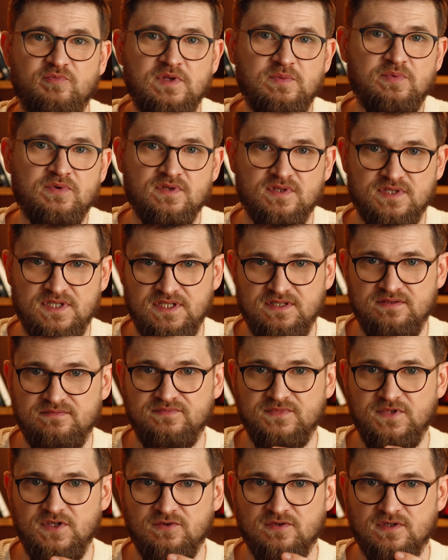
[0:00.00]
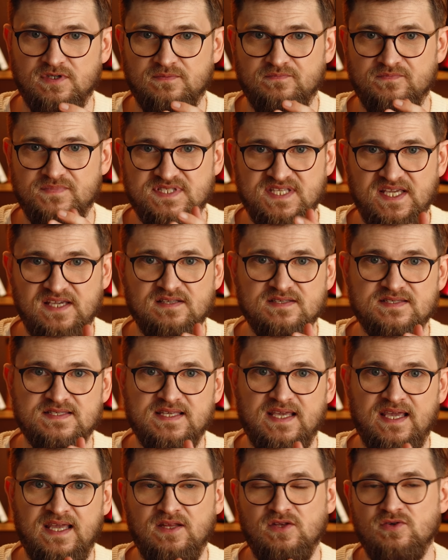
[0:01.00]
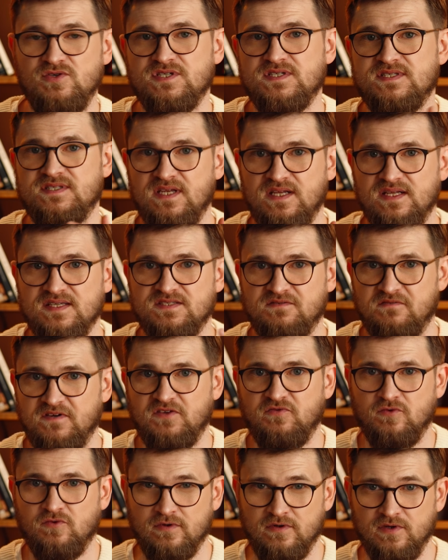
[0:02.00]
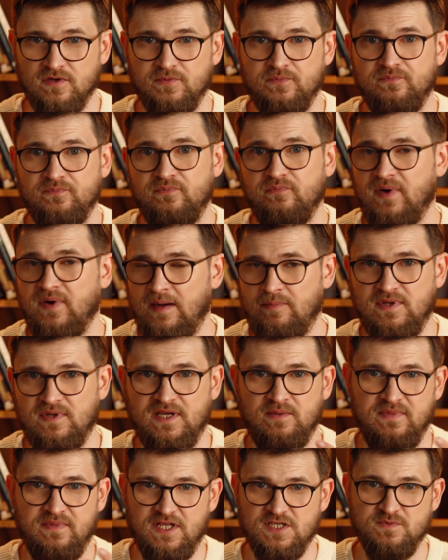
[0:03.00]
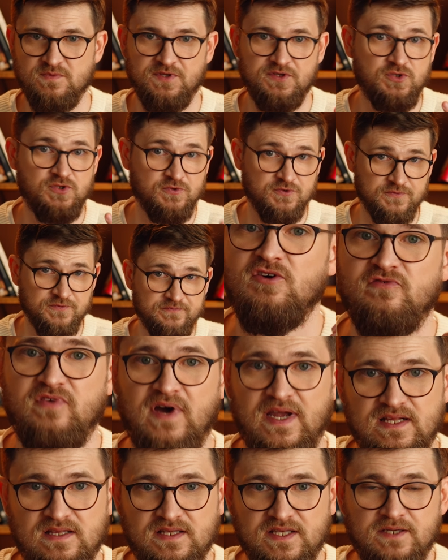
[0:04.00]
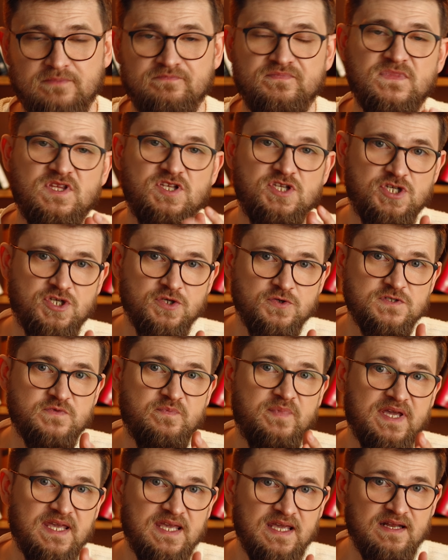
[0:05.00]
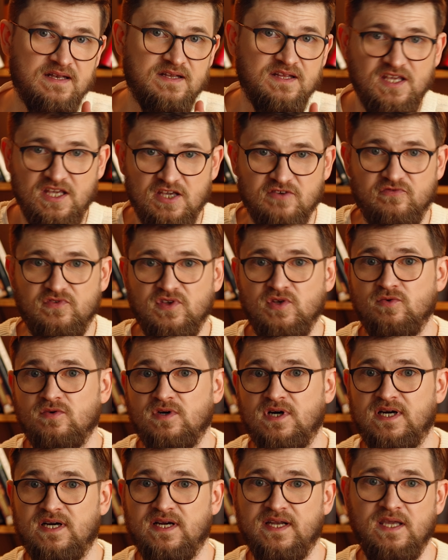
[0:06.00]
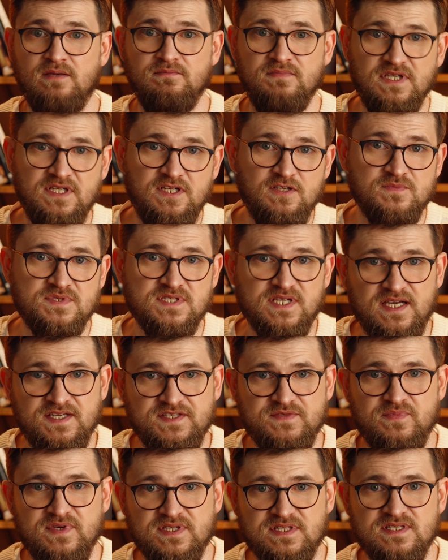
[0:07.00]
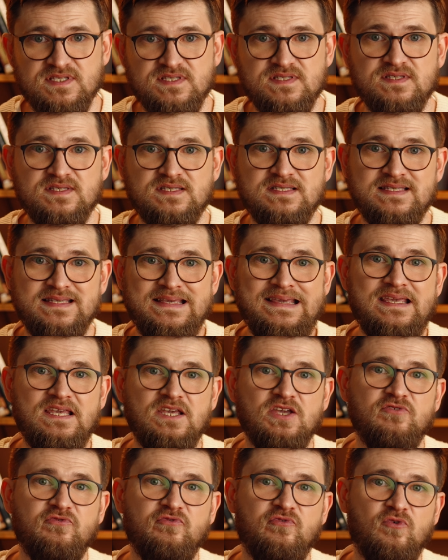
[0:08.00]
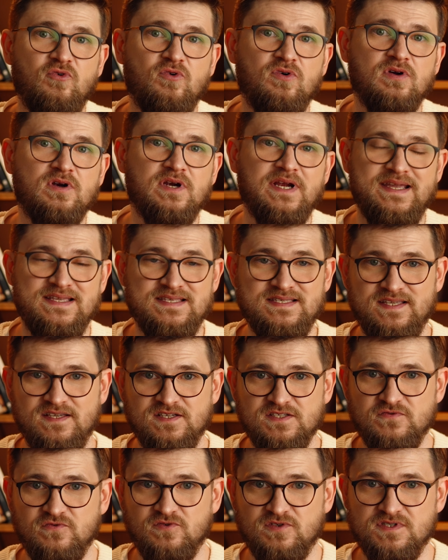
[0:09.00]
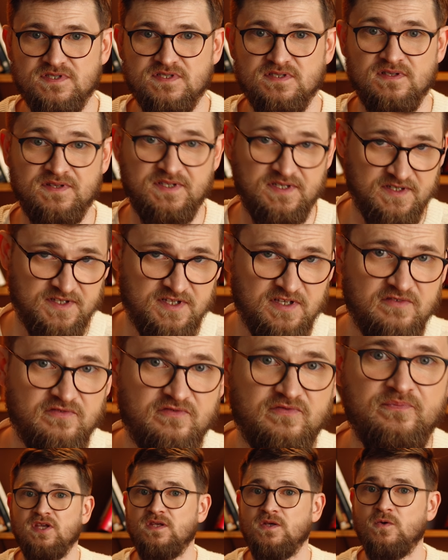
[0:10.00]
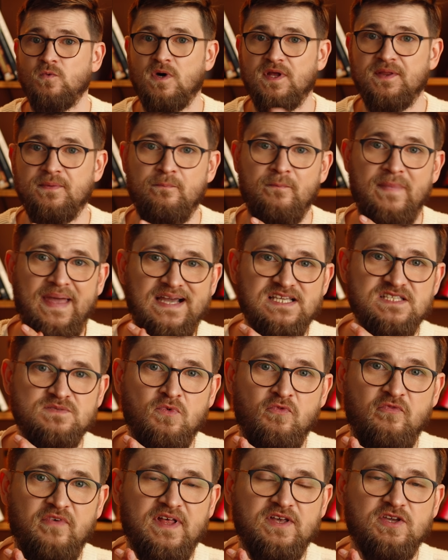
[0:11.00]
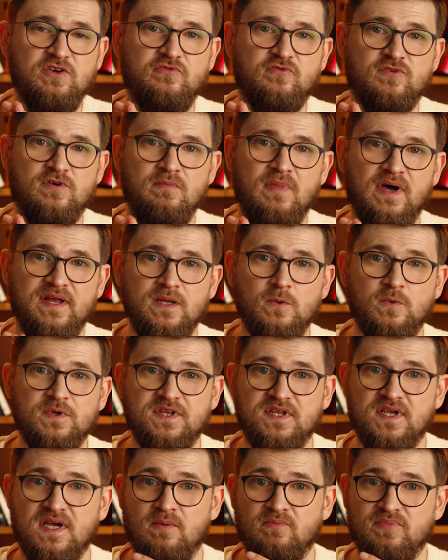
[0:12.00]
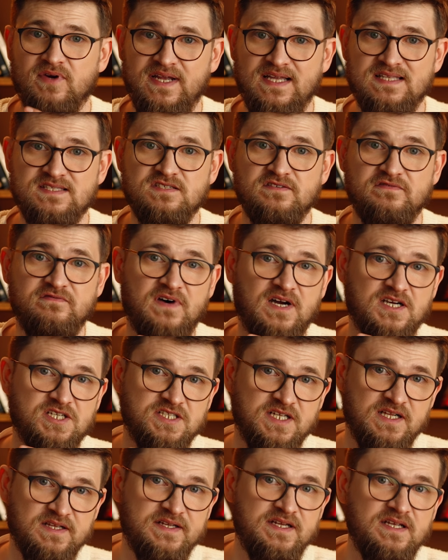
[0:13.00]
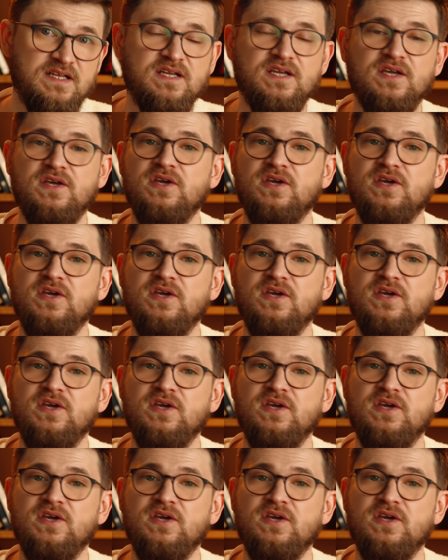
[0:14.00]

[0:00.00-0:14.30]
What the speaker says: people in your sales and you just need a straightforward pipeline management tool. Finally, choose Bigin if you are a medium-sized business seeking for a Salesforce alternative. You want maximum value for money with comprehensive functionality.